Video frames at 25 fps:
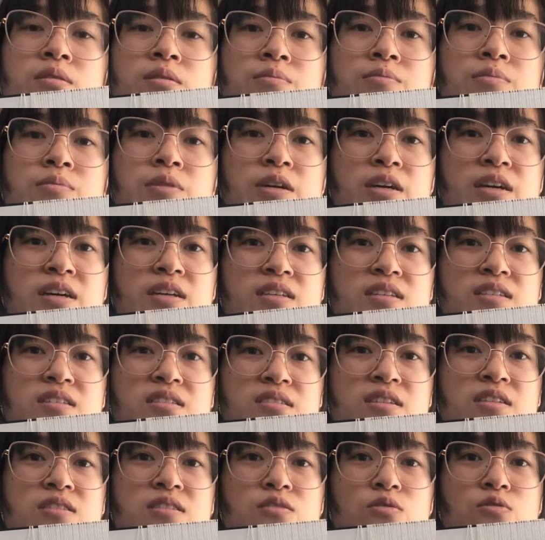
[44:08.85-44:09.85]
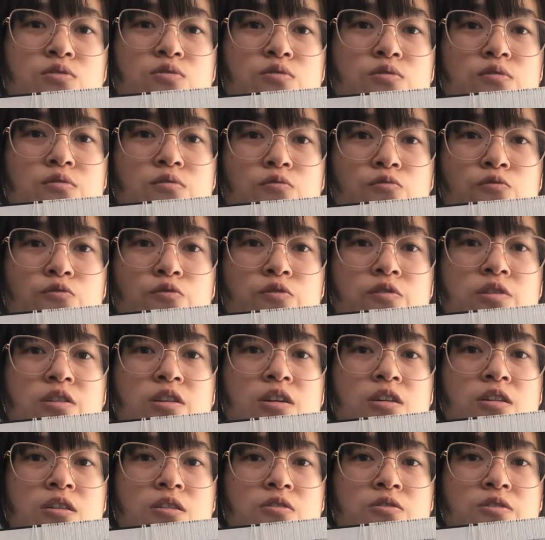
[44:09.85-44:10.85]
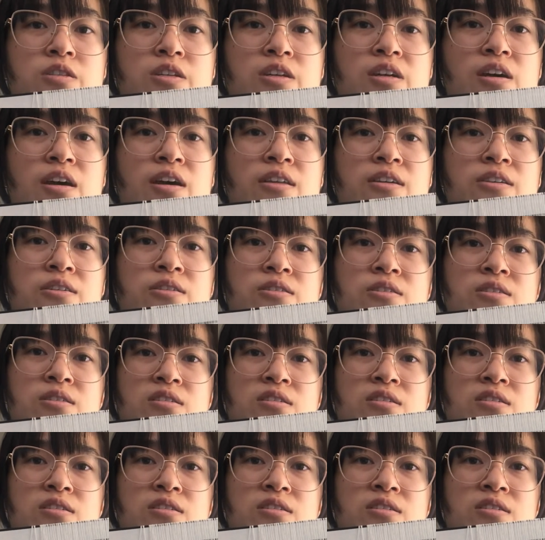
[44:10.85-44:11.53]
because these are really close together,